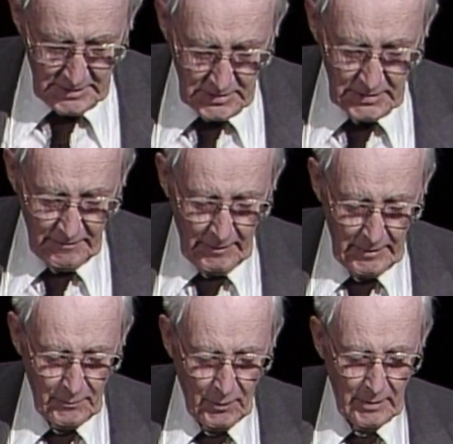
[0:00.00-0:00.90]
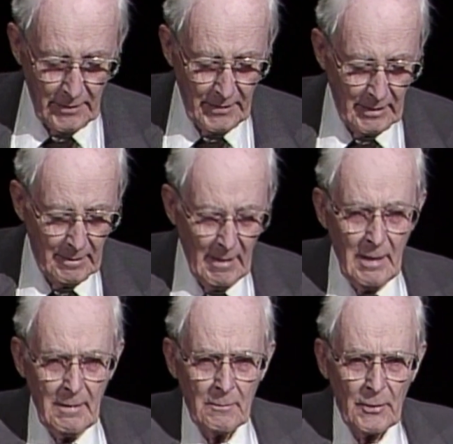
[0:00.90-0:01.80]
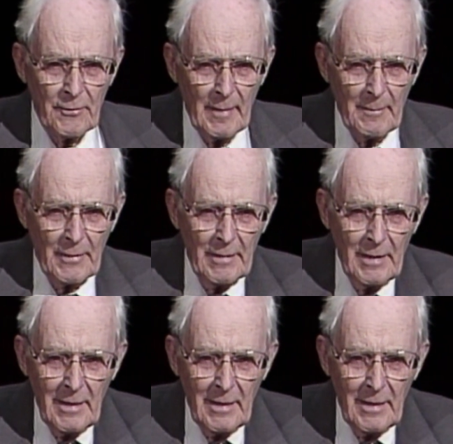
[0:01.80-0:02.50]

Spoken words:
This is a very important thing. But remember,